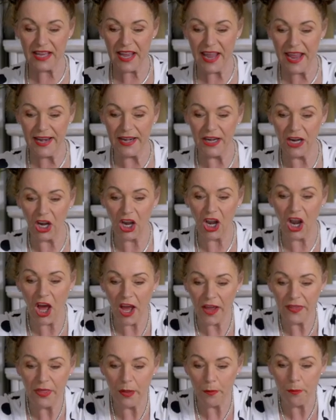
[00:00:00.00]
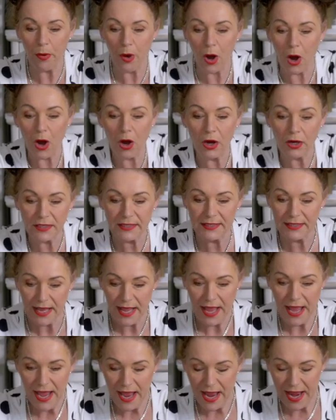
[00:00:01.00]
can line the box.
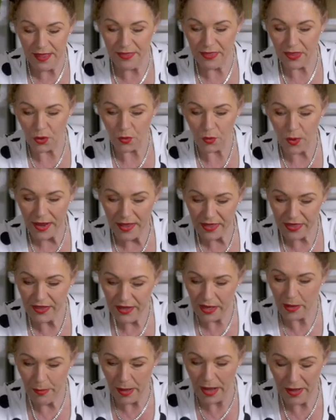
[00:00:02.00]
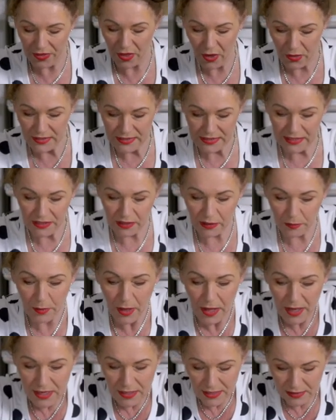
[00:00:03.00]
And the great thing about those little
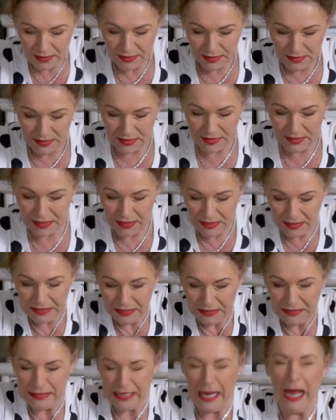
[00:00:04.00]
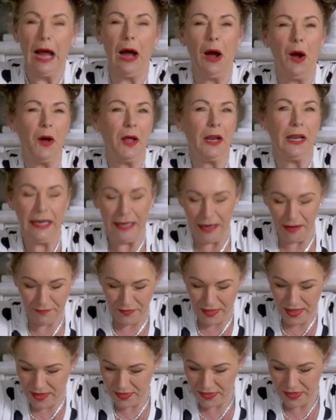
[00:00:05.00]
oh, love
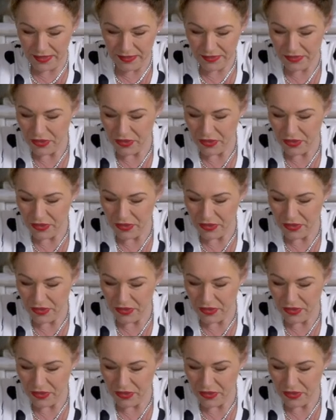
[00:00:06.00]
that, that